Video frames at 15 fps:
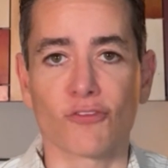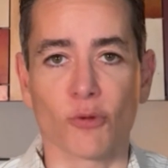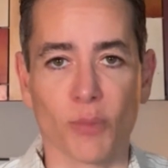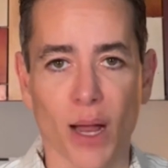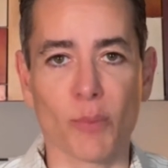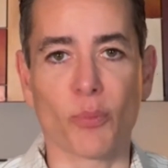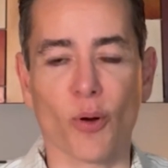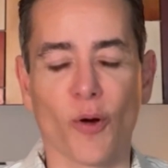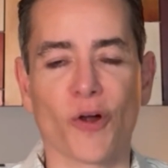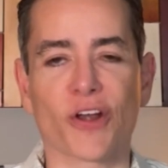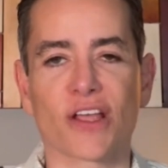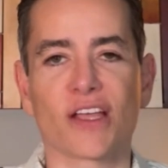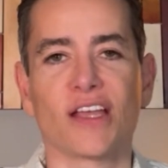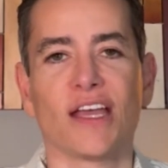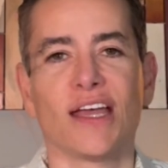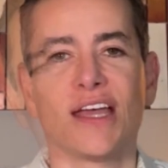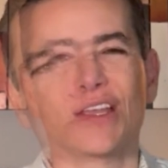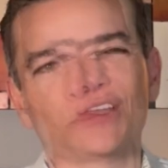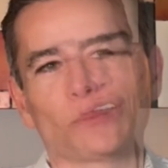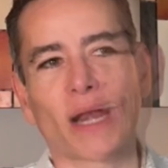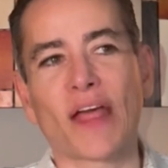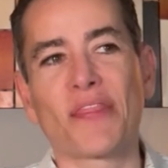for my party.
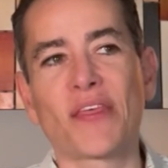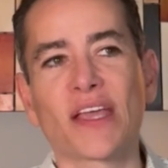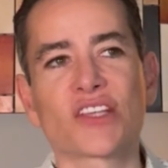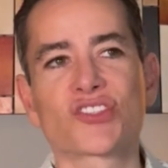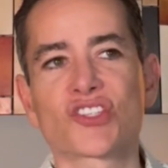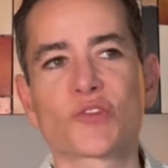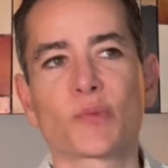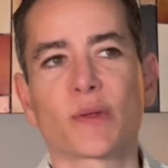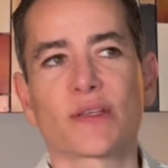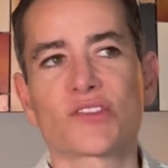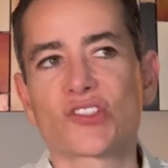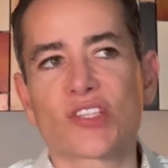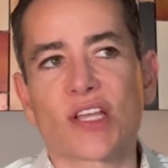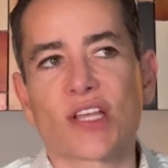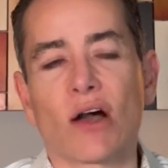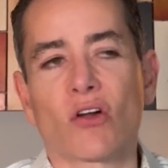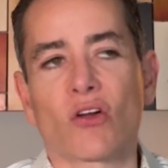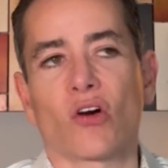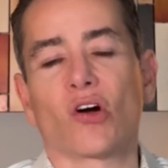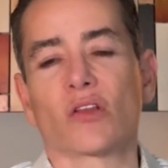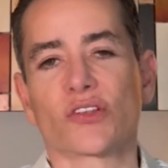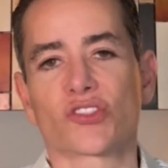But I think it's just, it's just like
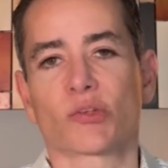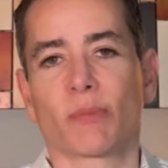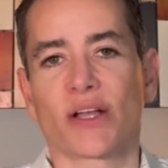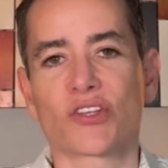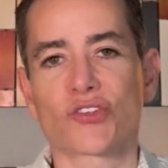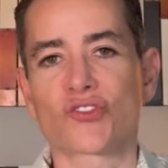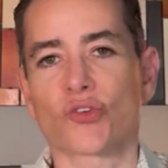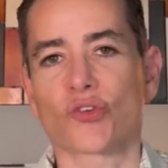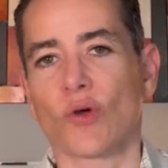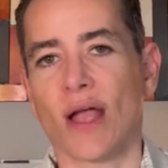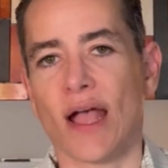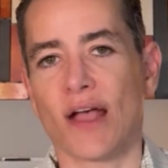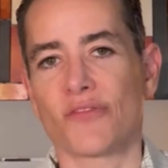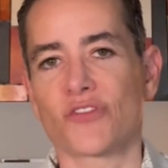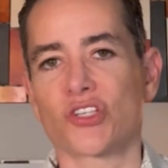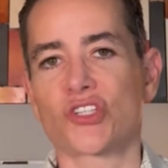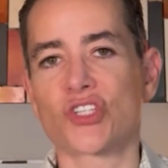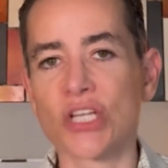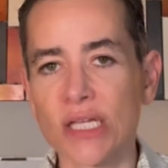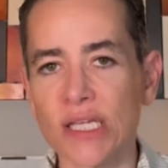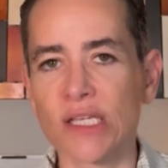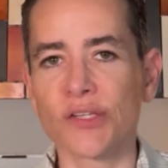alcoholism. I just don't have the
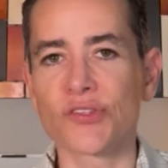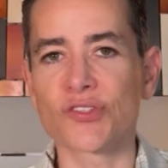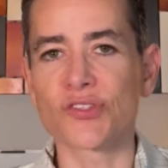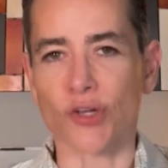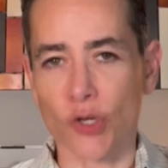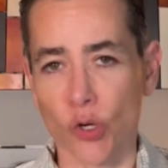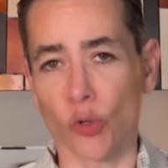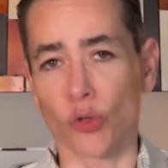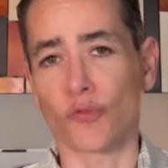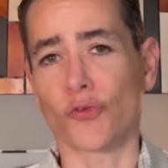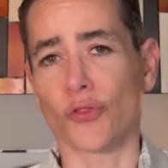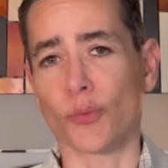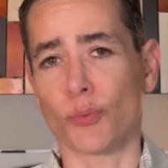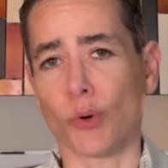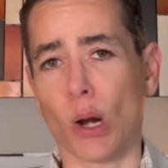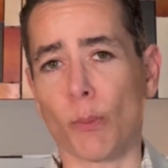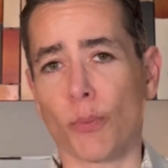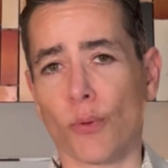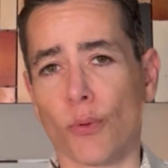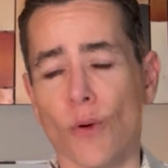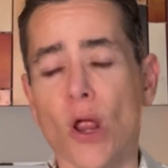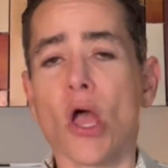genes that code for the
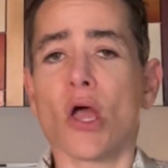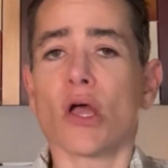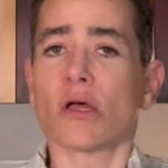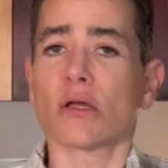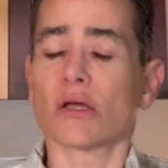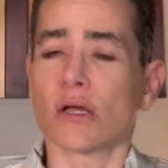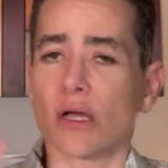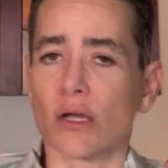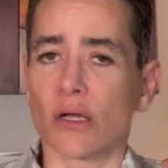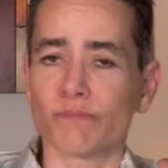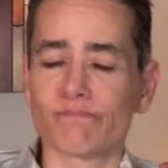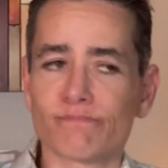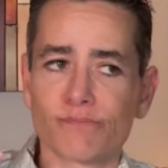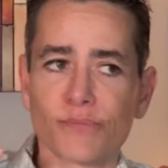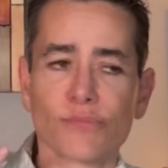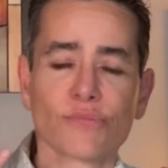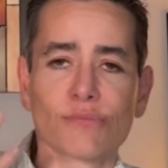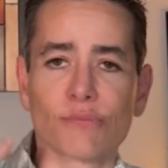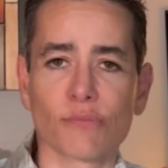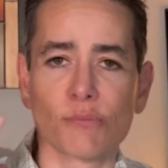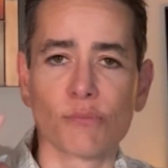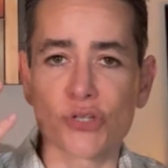proper
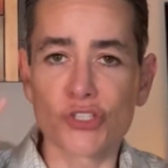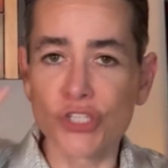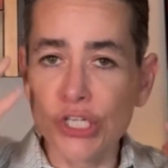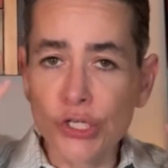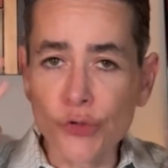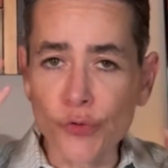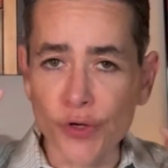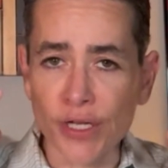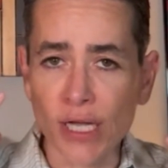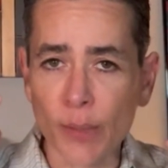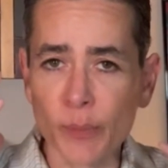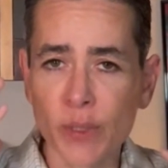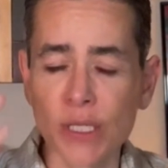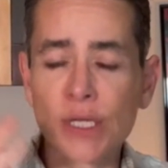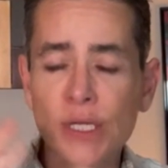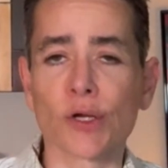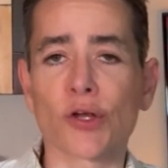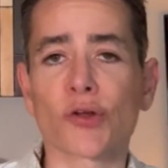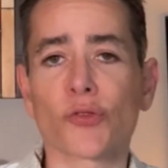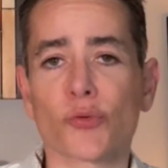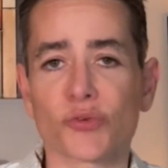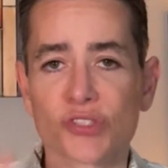machinery up
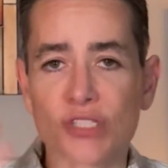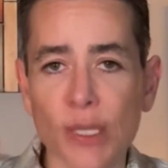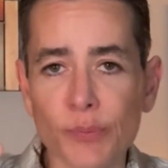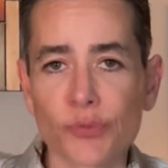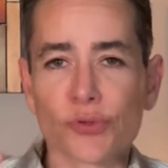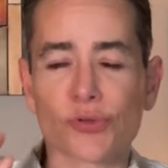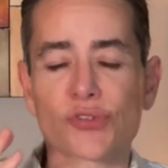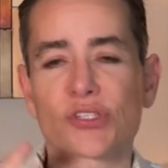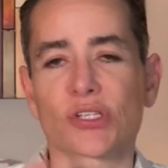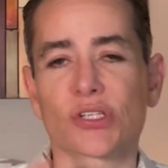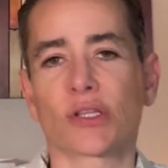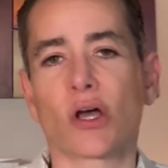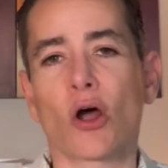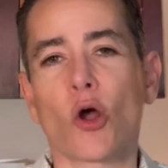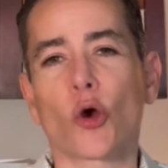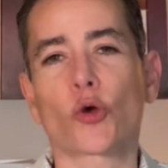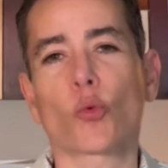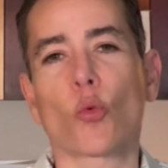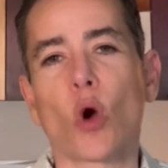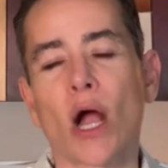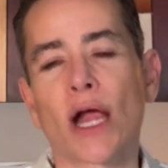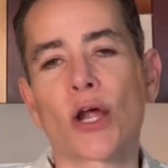here, the receptors and the
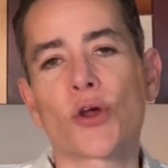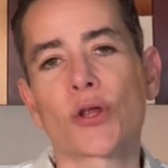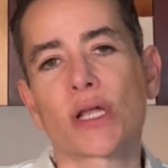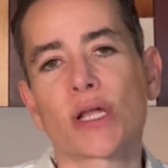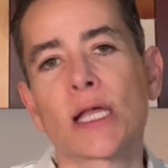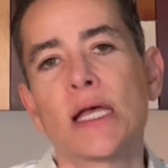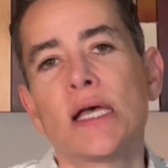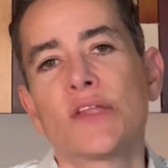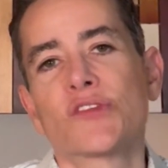hard wiring